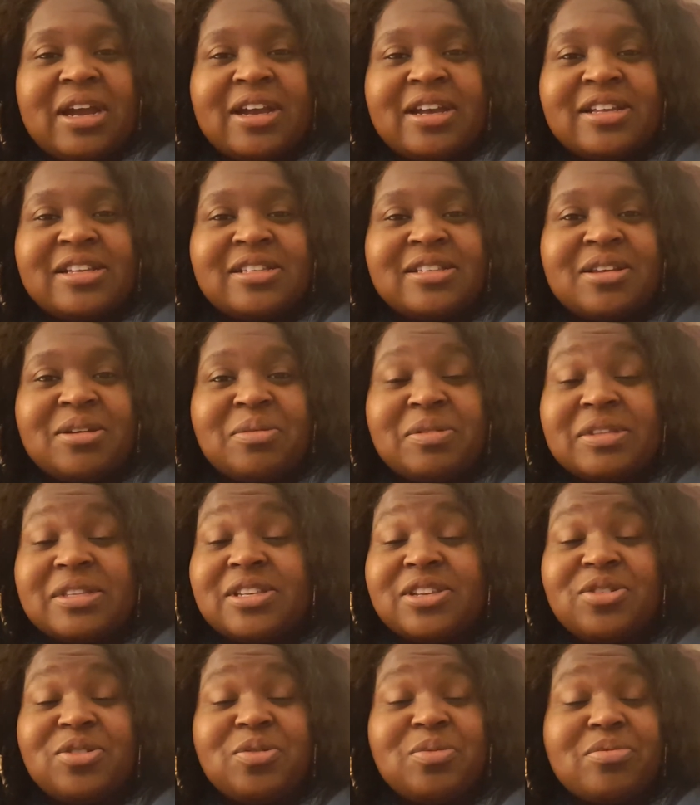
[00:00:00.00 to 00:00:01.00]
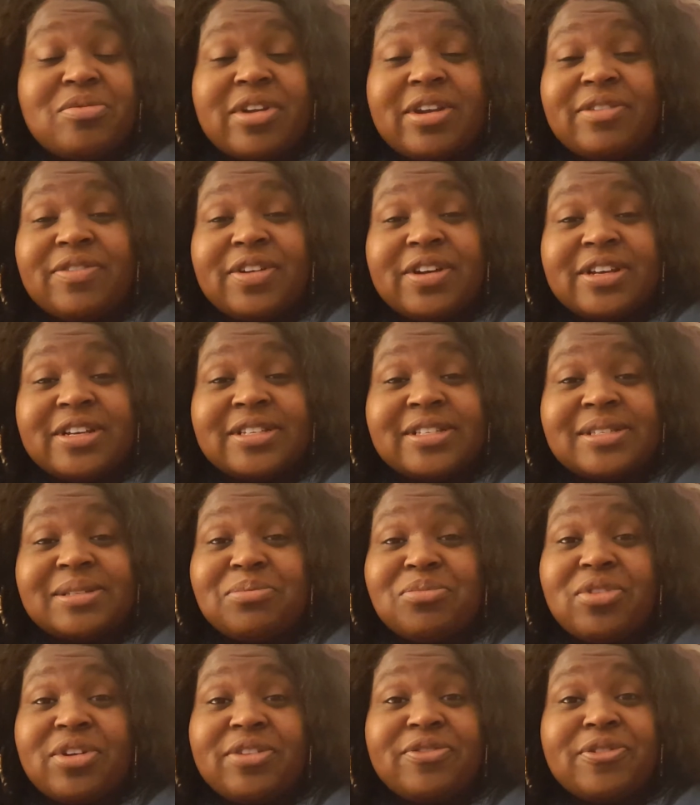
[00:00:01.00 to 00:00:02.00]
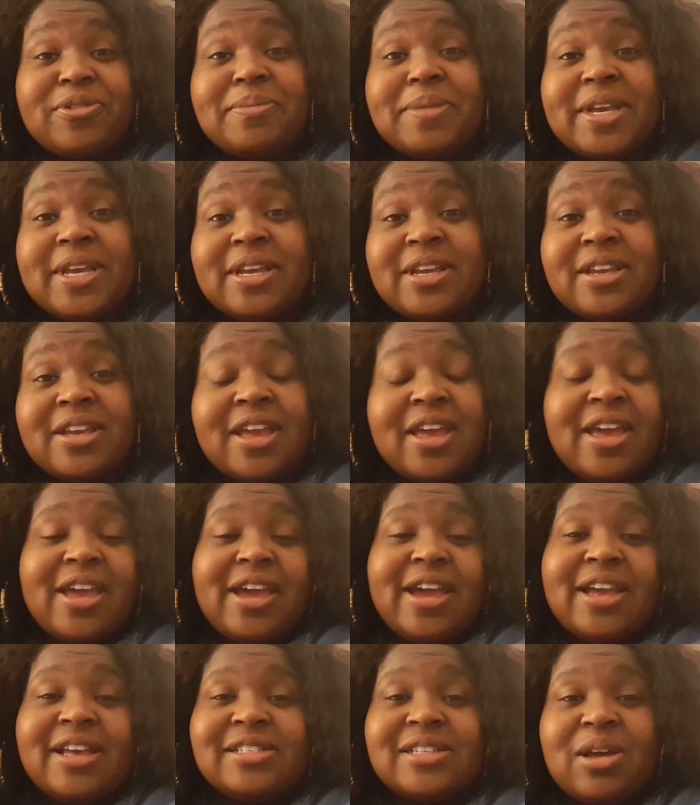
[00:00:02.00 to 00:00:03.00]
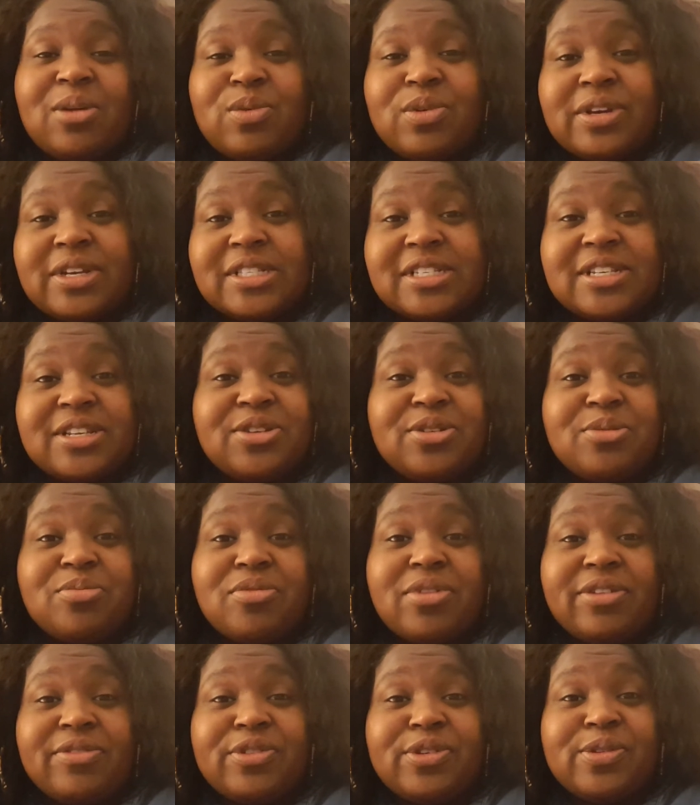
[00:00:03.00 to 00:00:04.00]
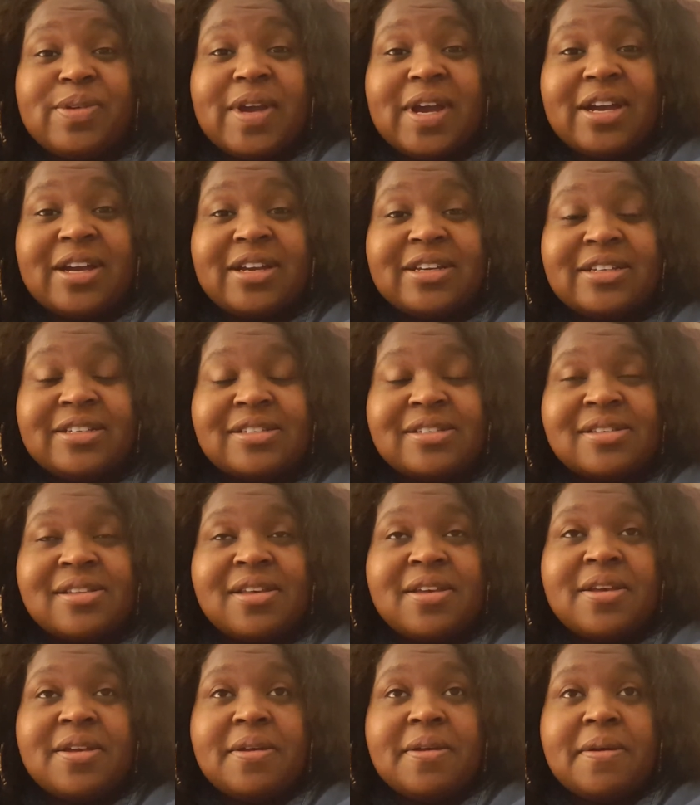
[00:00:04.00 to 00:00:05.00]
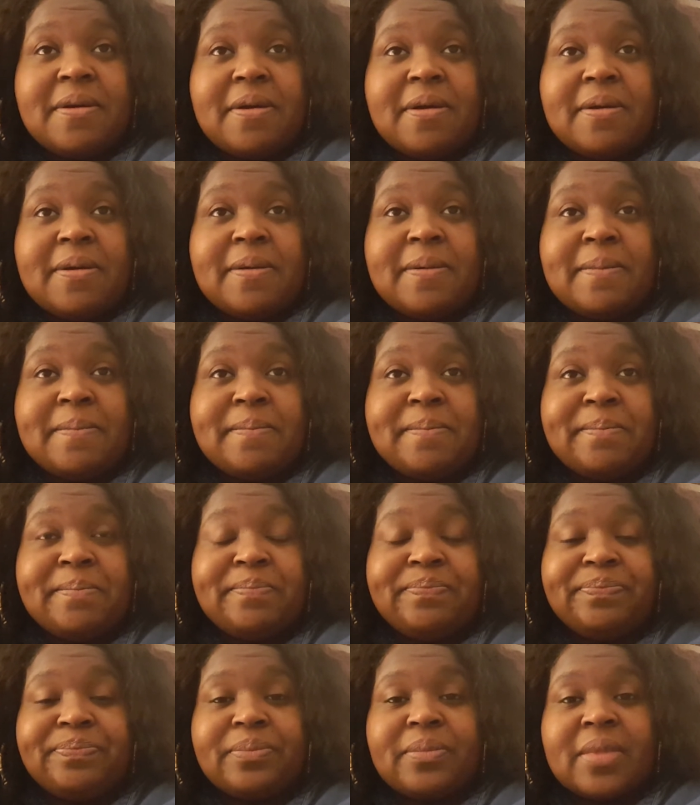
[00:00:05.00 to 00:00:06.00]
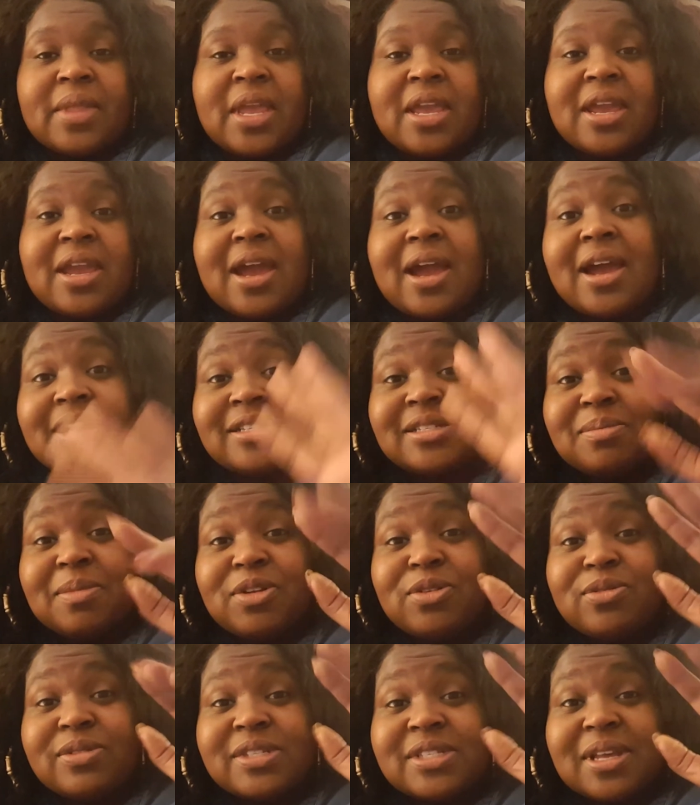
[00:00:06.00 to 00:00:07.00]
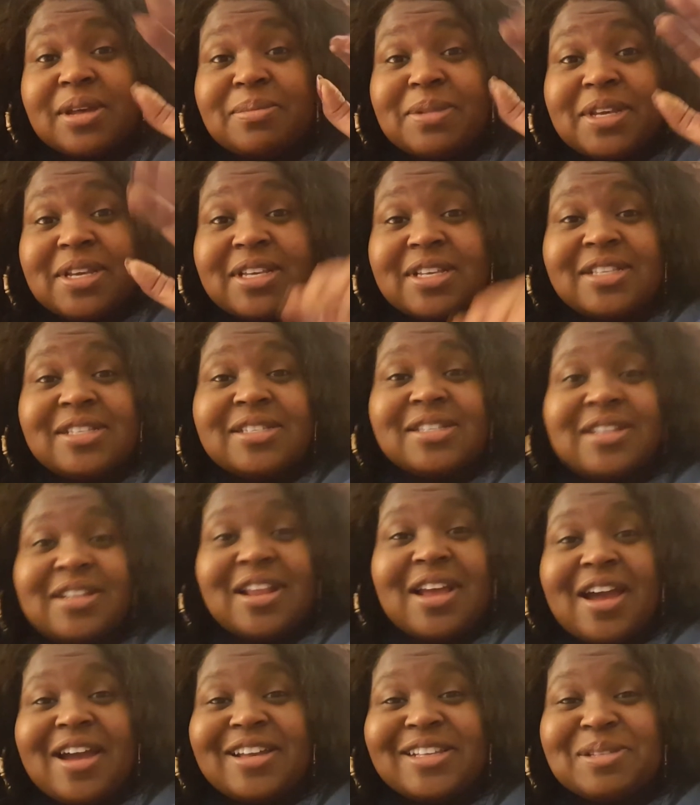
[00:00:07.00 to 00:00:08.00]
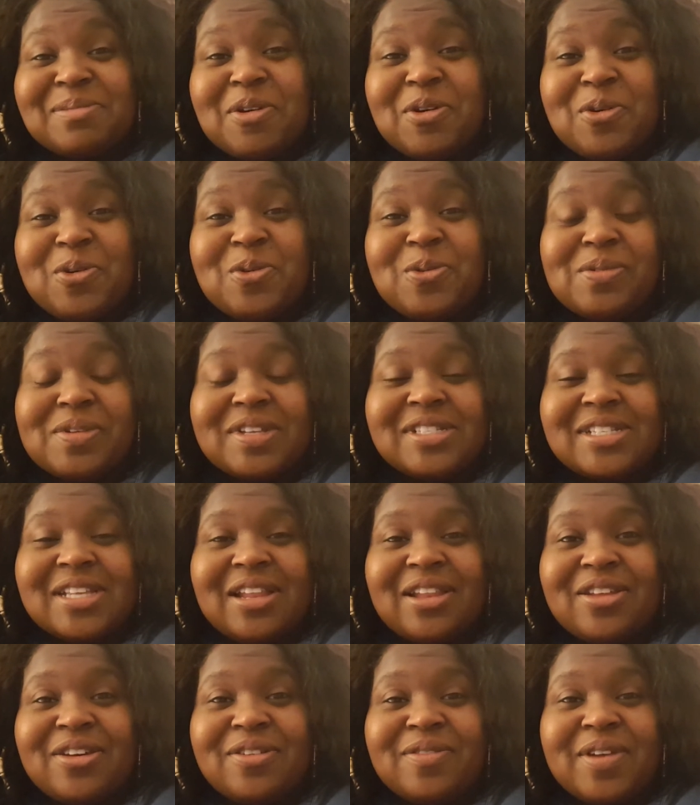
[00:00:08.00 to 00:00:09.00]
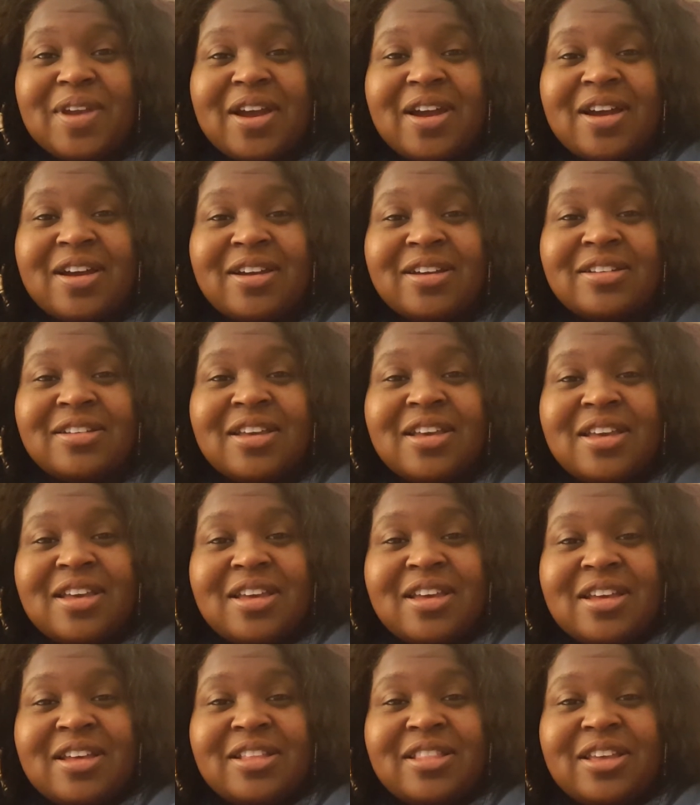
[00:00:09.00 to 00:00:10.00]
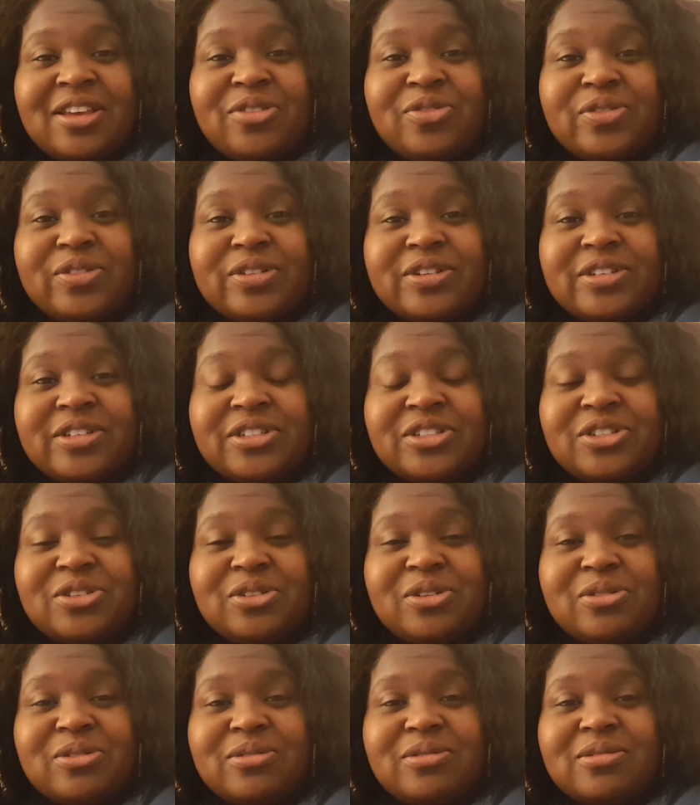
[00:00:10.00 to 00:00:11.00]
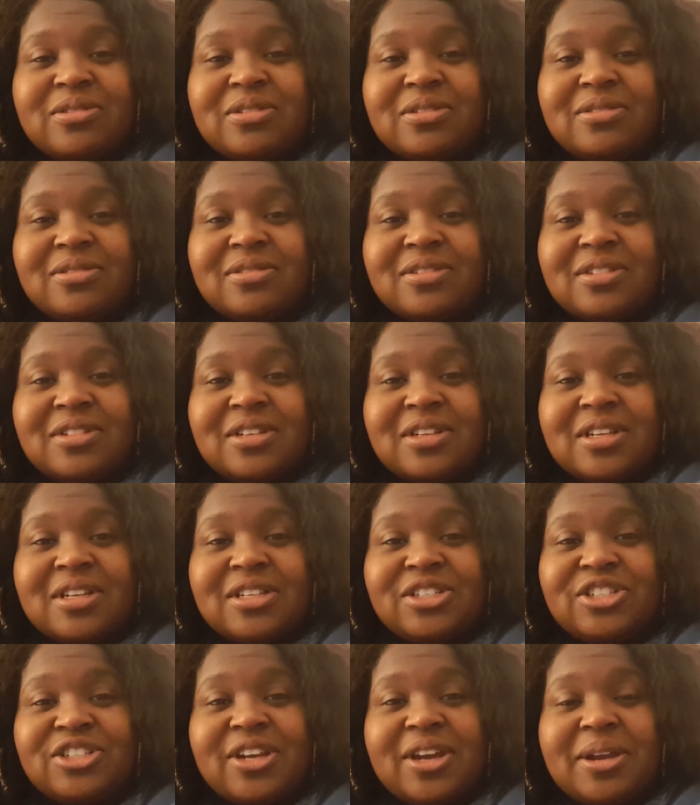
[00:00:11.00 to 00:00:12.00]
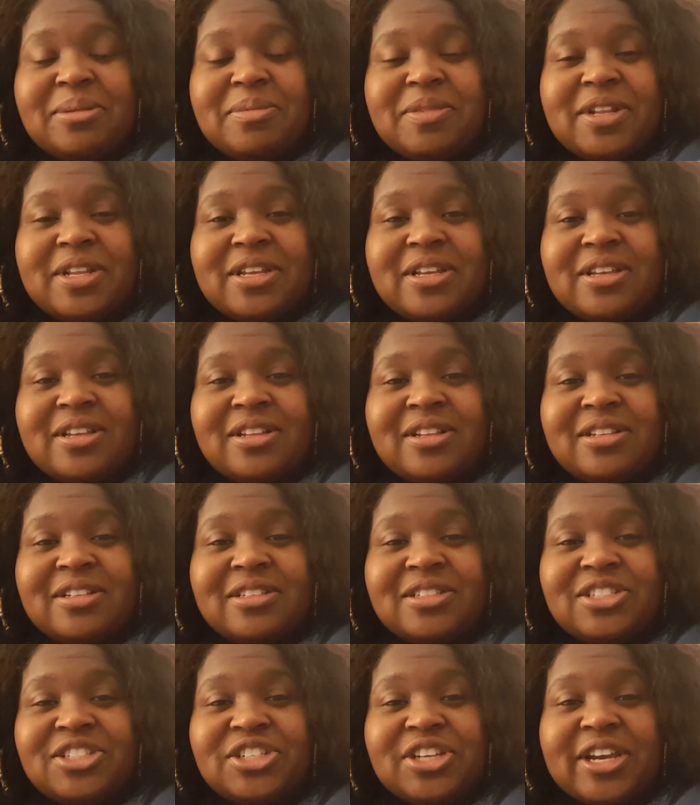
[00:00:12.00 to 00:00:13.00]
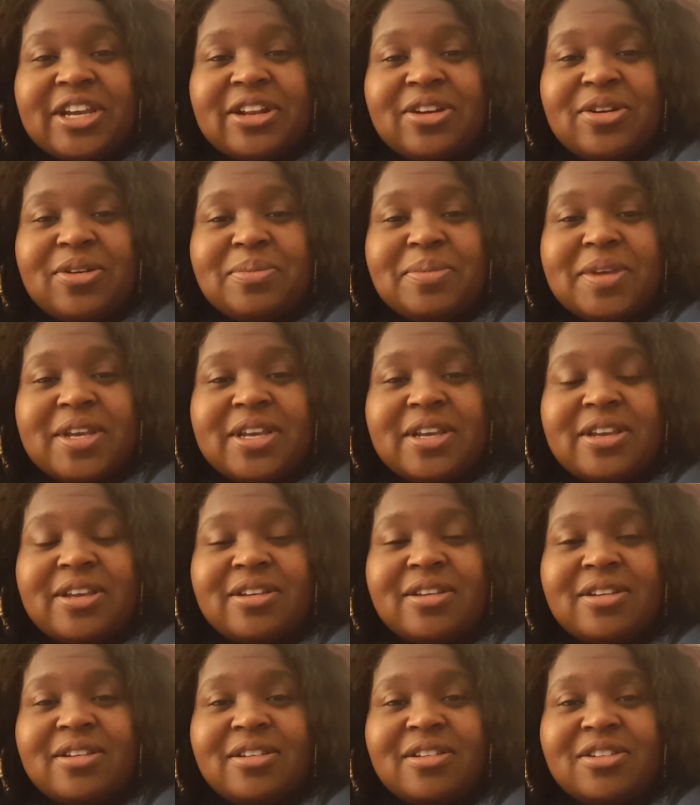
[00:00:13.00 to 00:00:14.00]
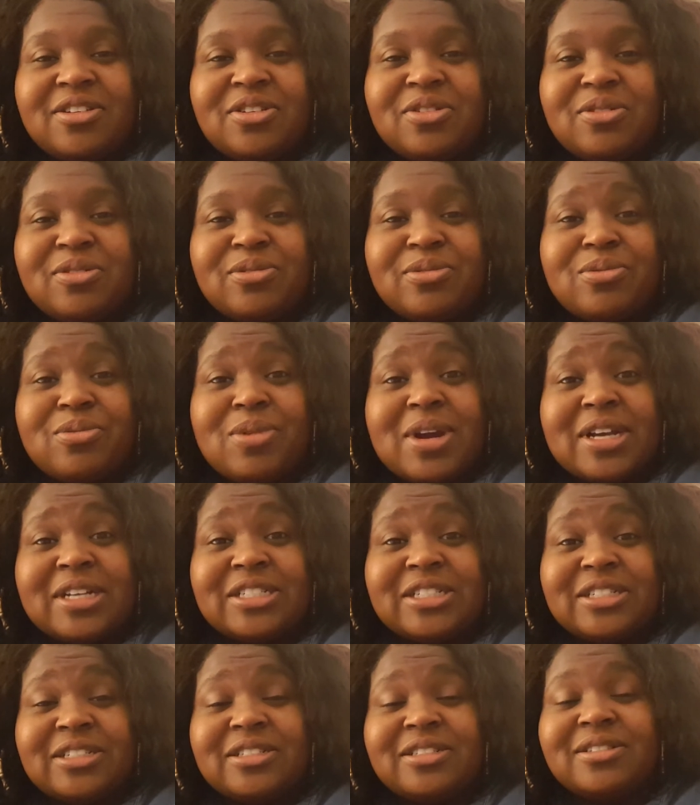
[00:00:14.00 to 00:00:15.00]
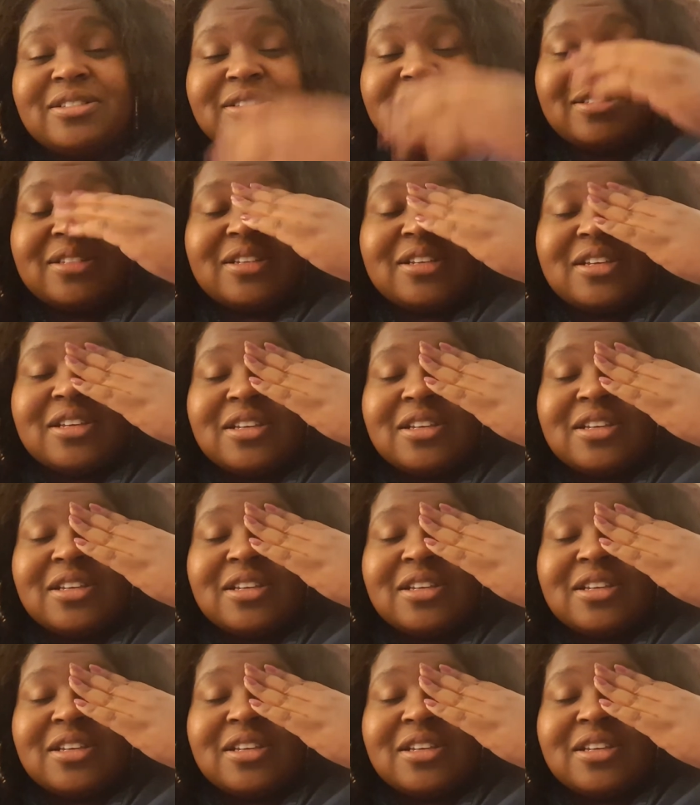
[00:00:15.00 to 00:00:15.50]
guys continue to pray for us and pray for me as I will continue to pray for you guys. Um and hi to my new subbies and hi to my old ones. I love y'all. Thank you for, you know, chiming in and checking on me, you know, watching,